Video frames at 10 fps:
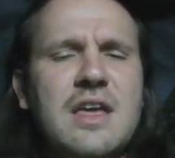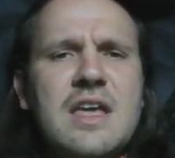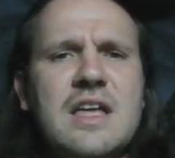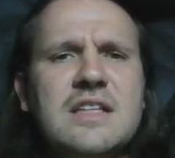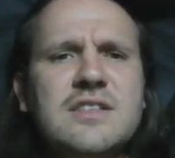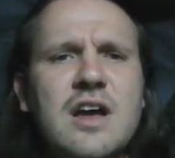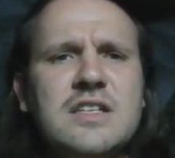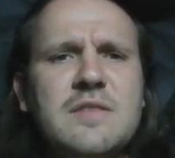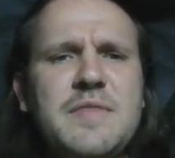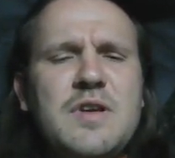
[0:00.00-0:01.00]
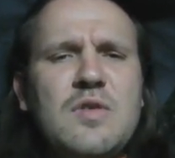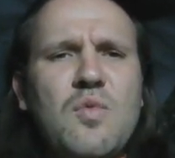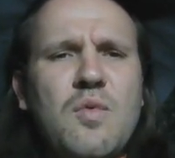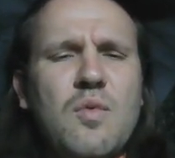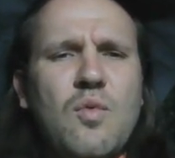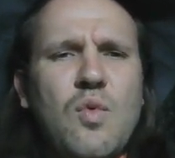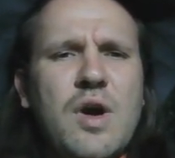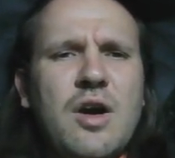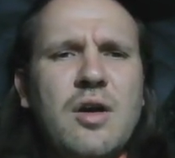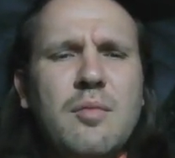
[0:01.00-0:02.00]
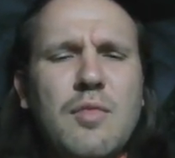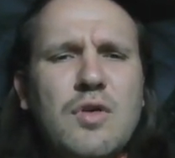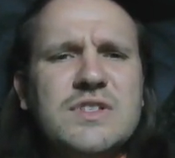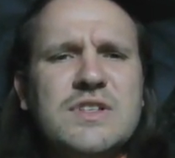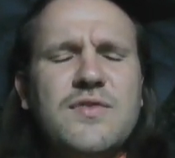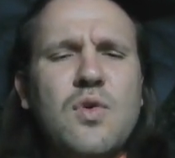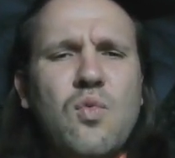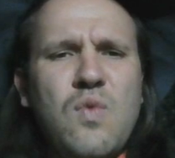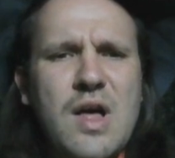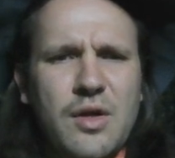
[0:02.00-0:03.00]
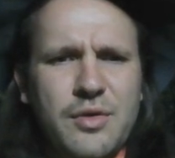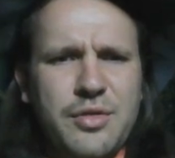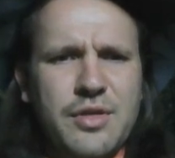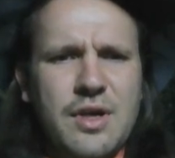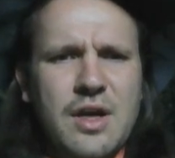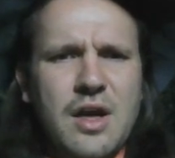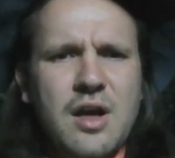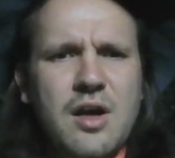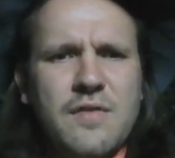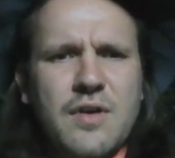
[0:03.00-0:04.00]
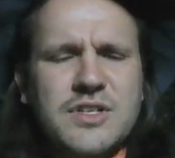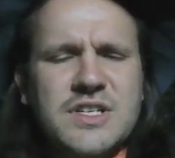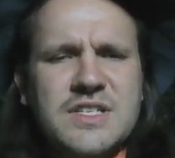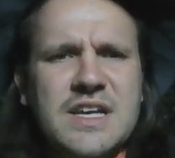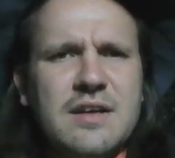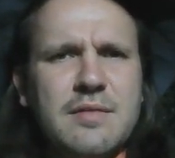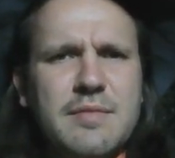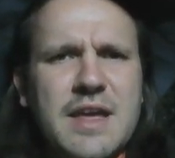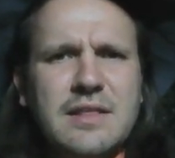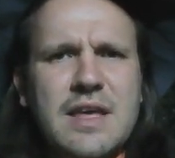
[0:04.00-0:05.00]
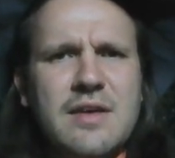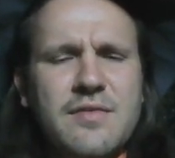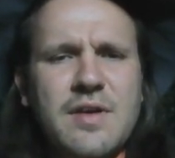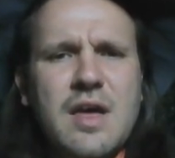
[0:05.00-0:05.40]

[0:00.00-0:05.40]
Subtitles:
It's thought to be where most of the wealth of Argentina may live.